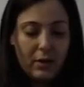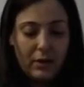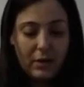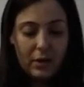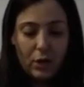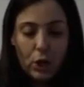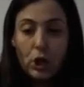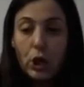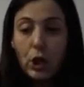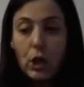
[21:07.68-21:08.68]
there. I'm gonna
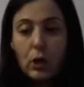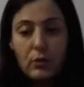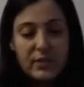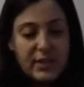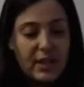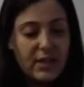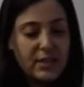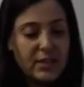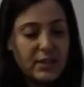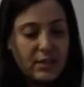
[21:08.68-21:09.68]
close
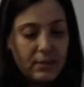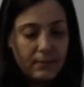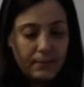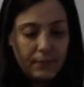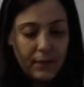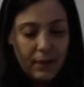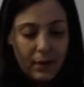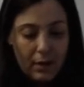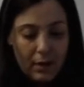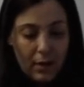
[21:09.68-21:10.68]
this
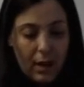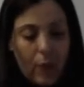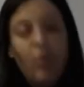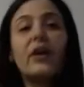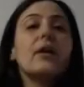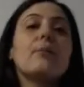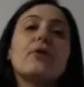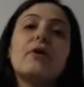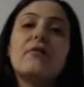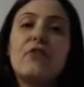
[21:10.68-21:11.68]
and we're gonna
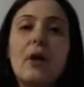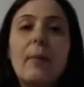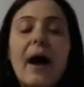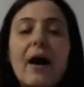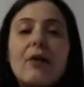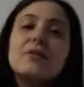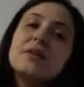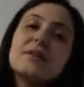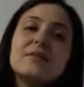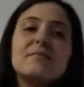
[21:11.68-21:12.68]
brew it for about
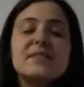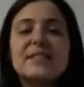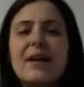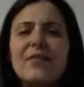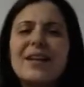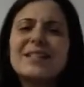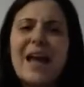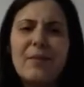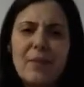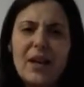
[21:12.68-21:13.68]
seven to 10
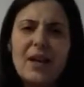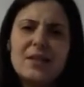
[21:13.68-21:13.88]
minutes.